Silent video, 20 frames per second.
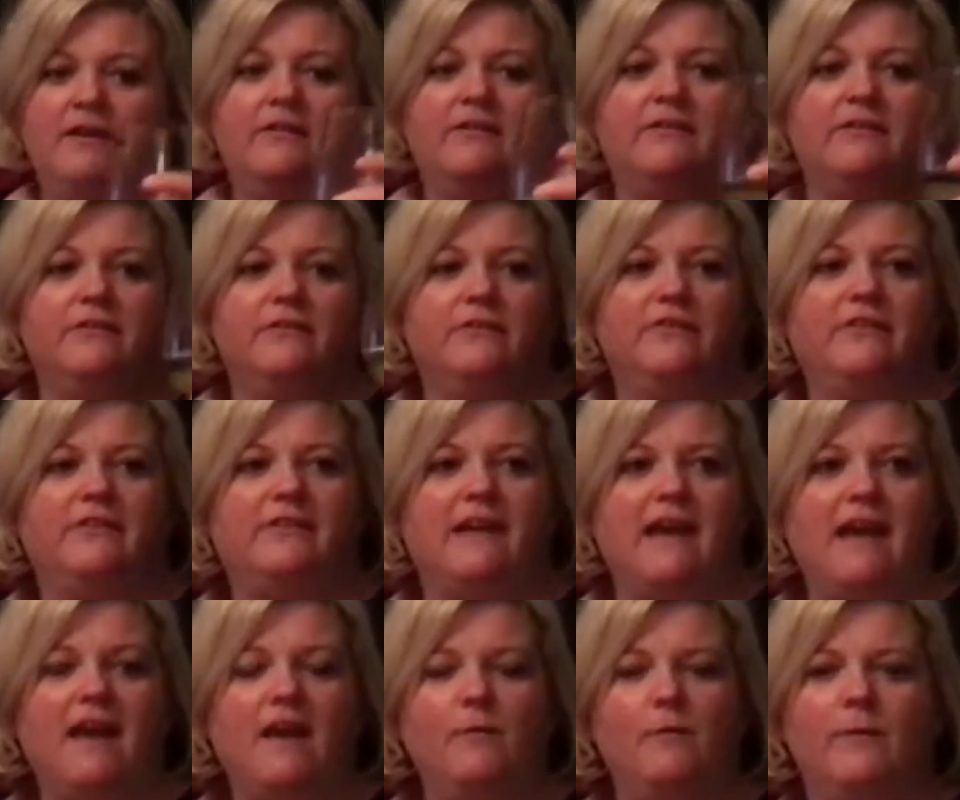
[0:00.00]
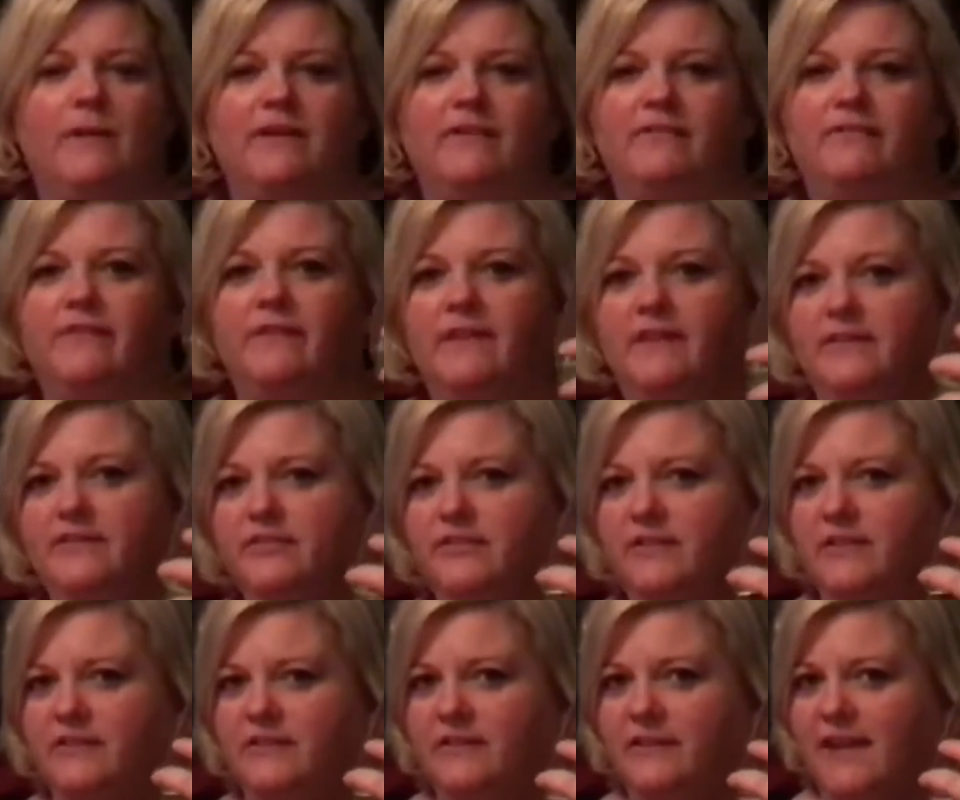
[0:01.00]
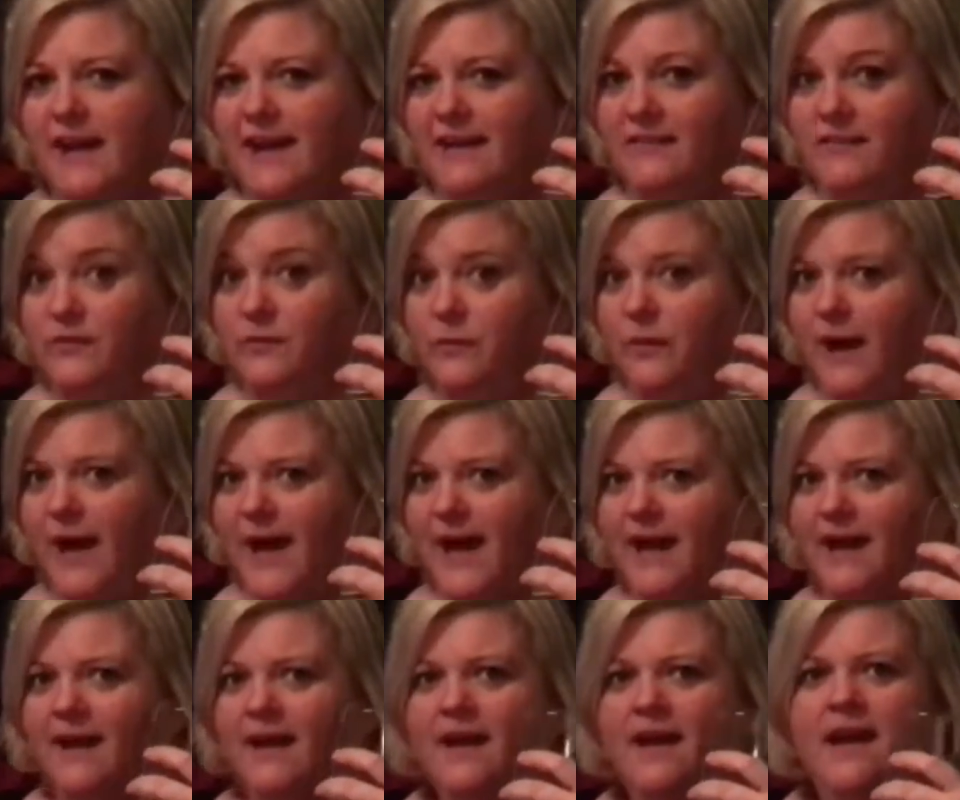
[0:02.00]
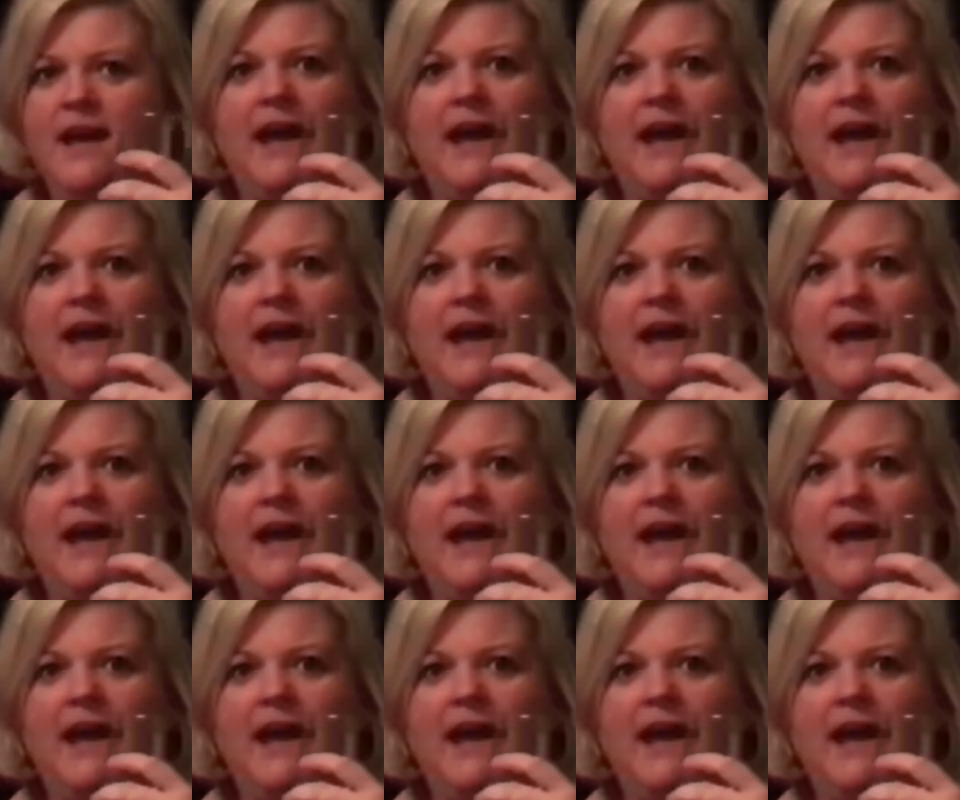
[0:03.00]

So say I want to finish this glass of white.